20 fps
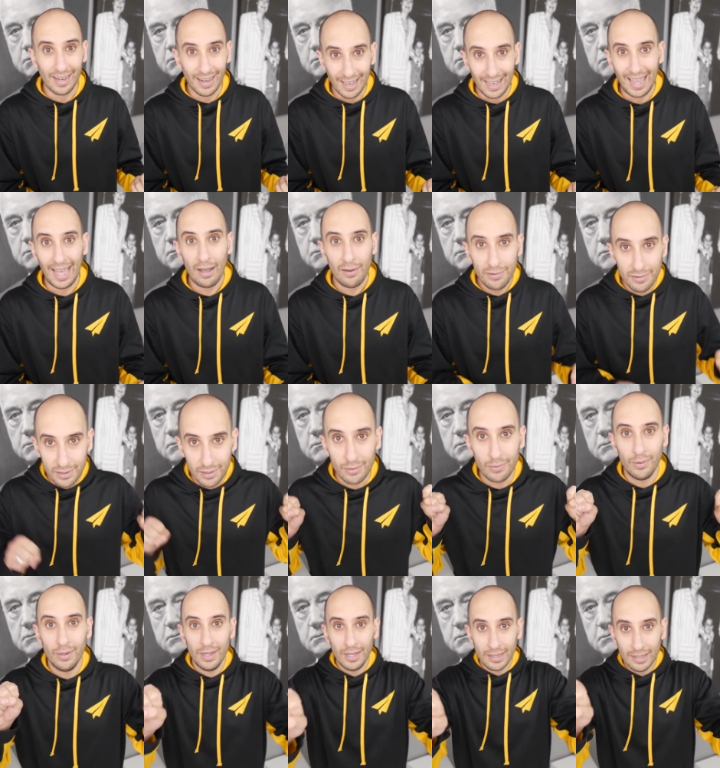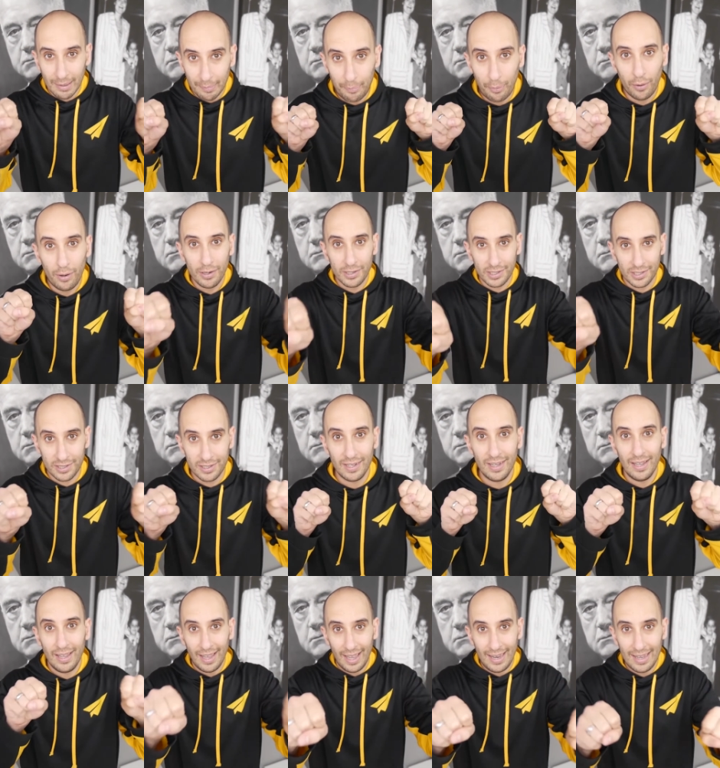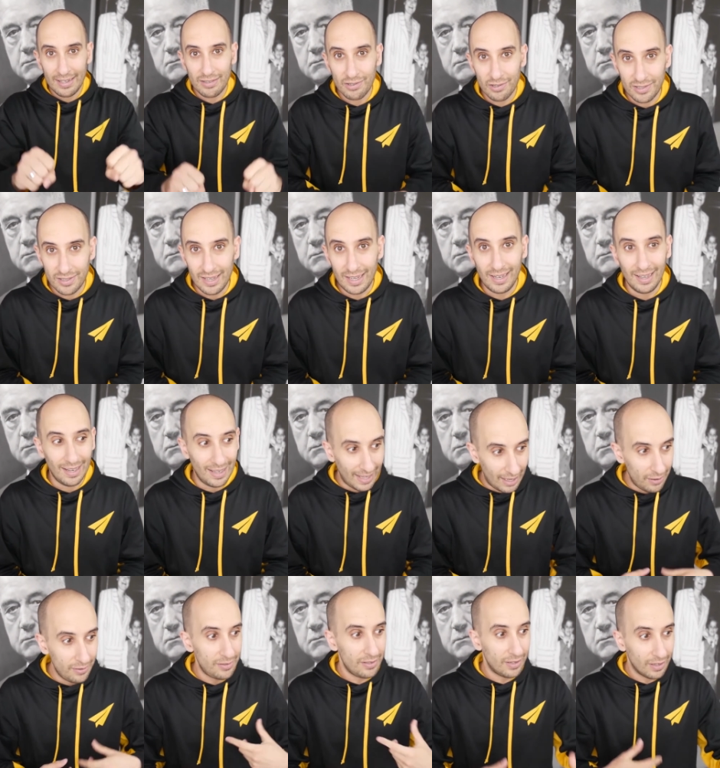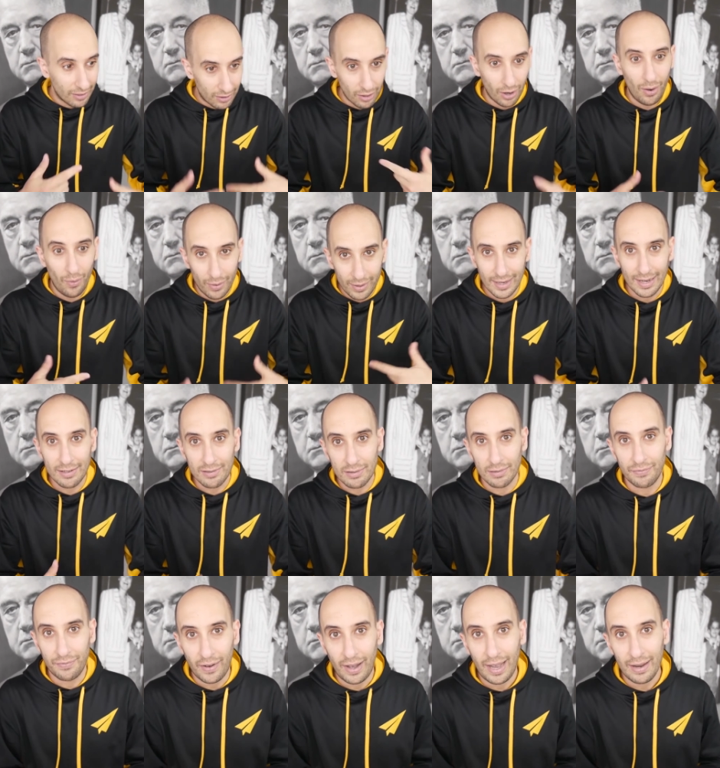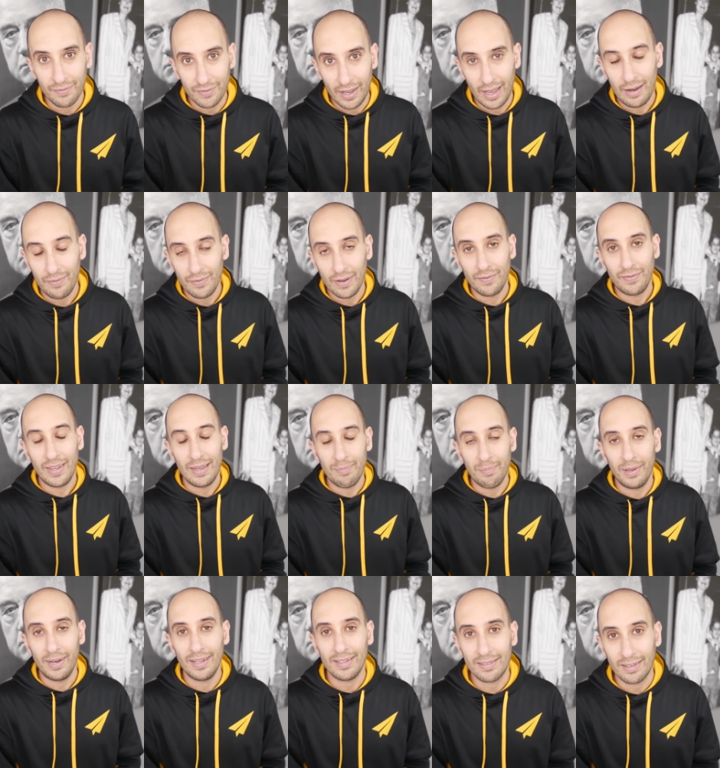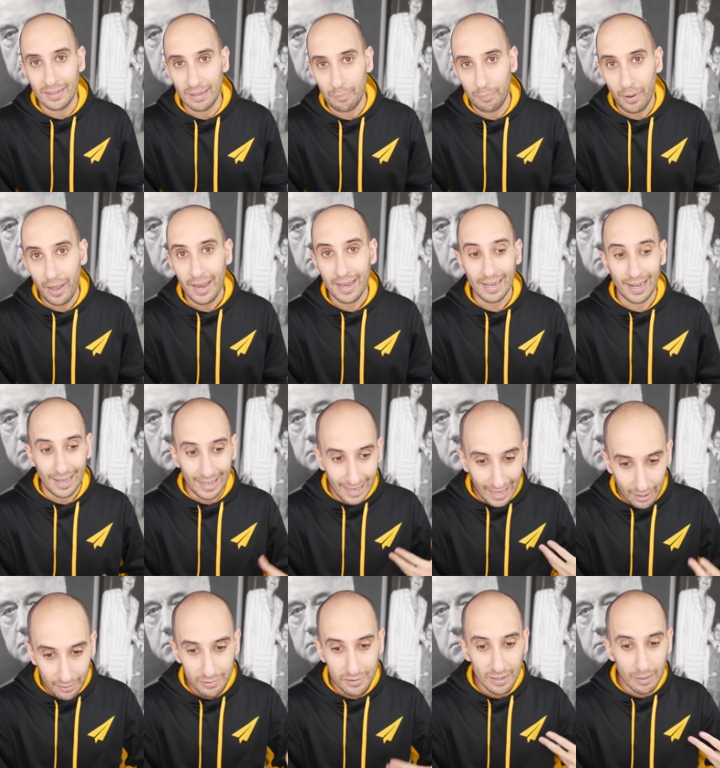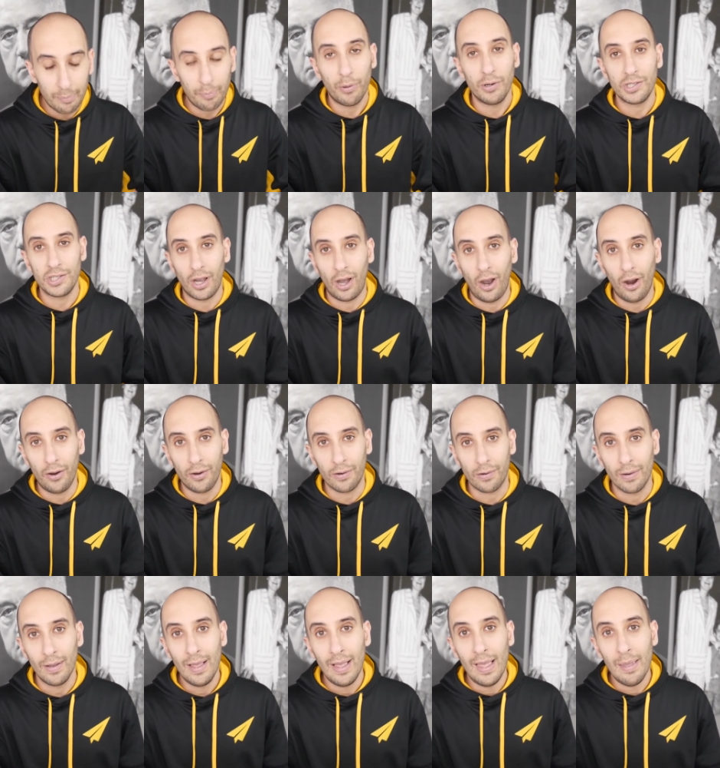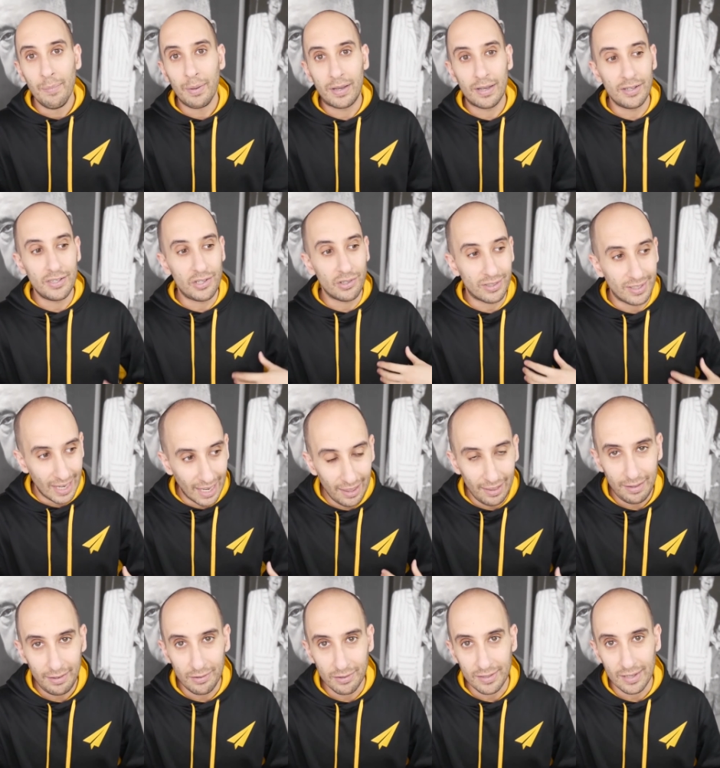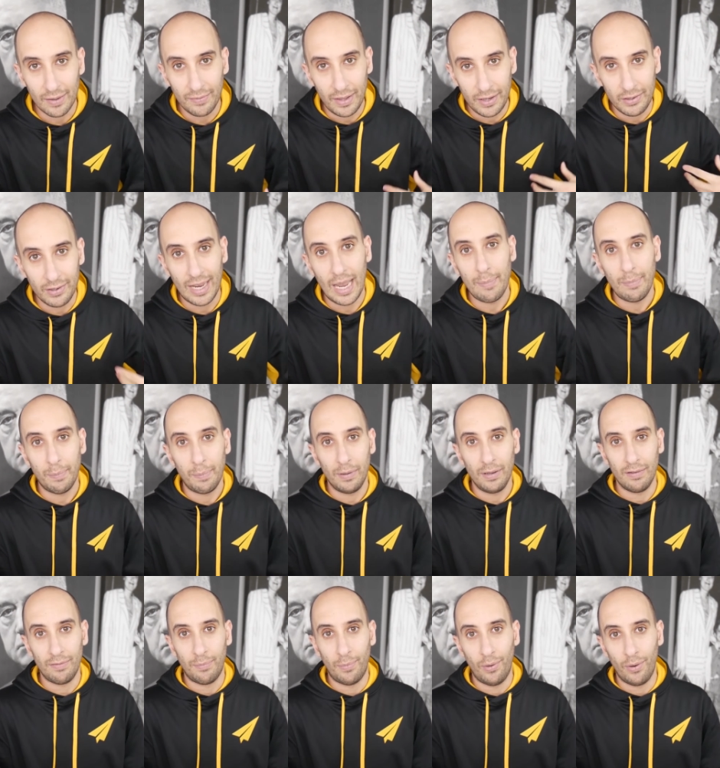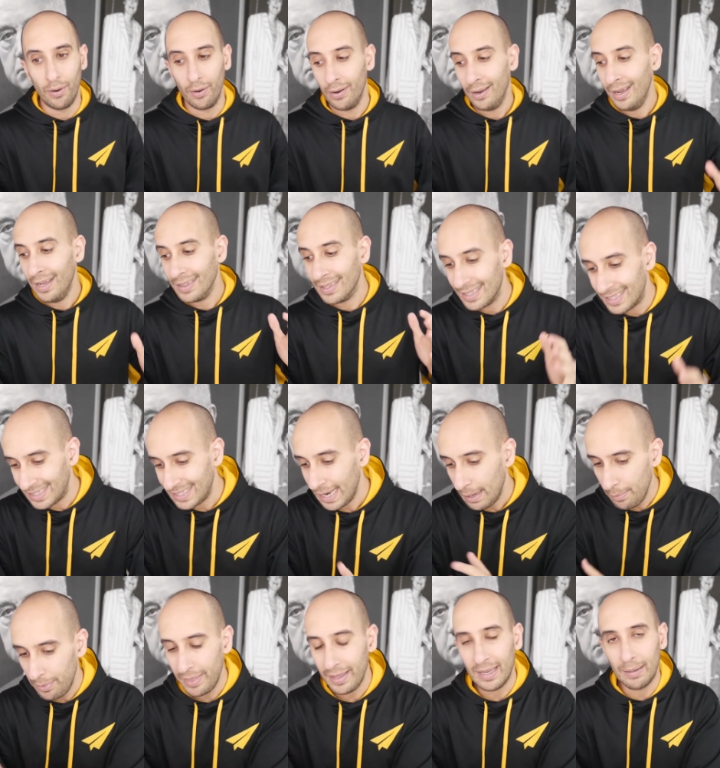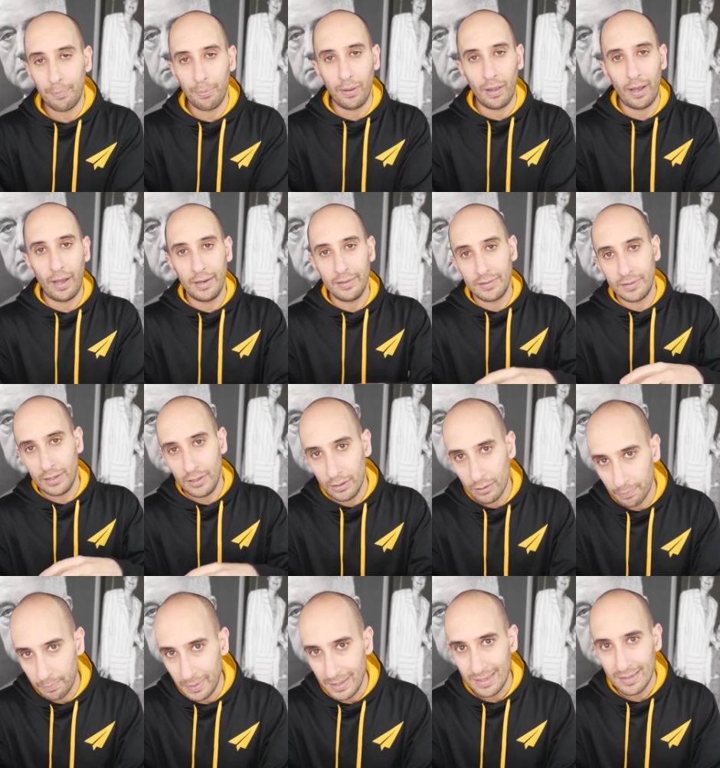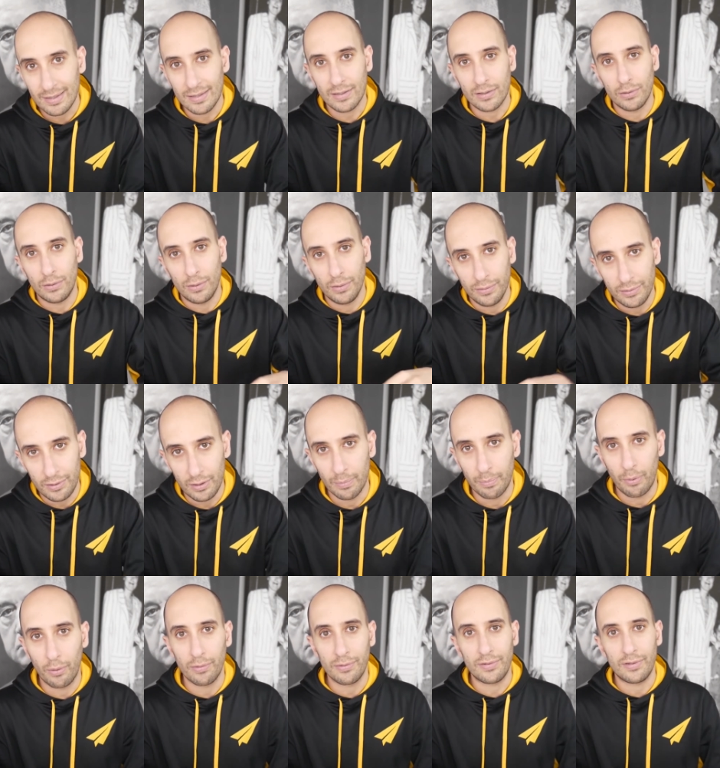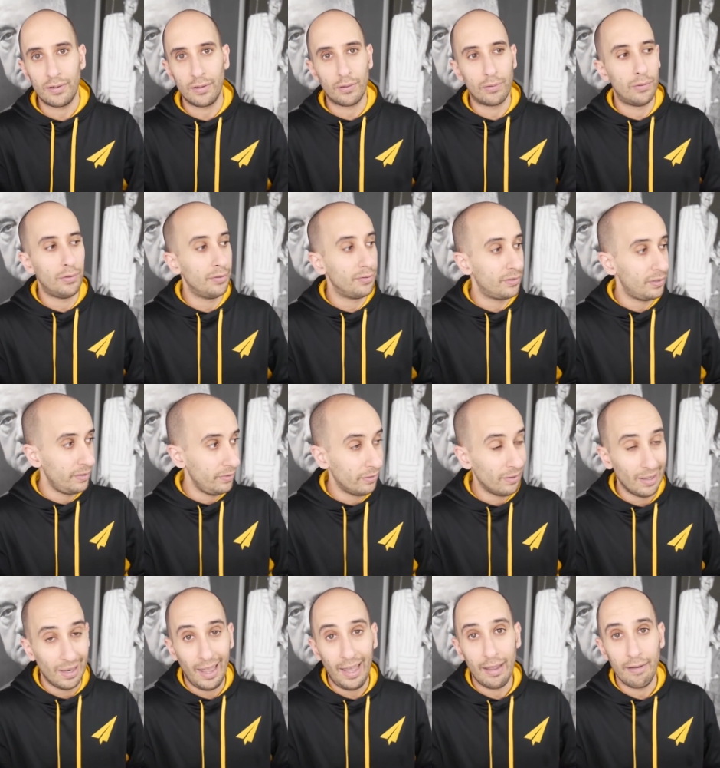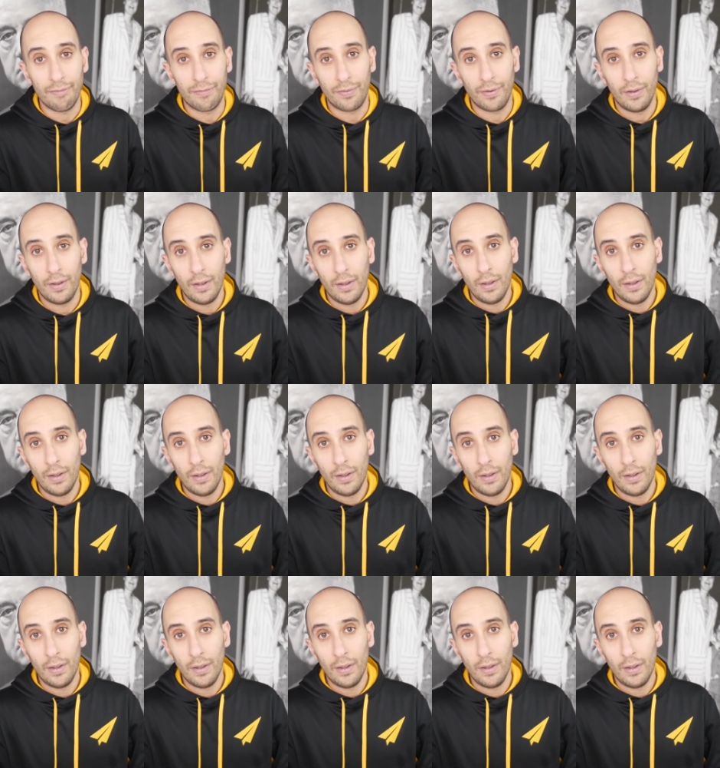It allows you to push an extra set. It allows you to go an extra 5, 10, 15 minutes on the bike. It allows you to push harder because you're telling yourself that you're capable of more. The same thing applies to your business goals, to your personal goals, to your life.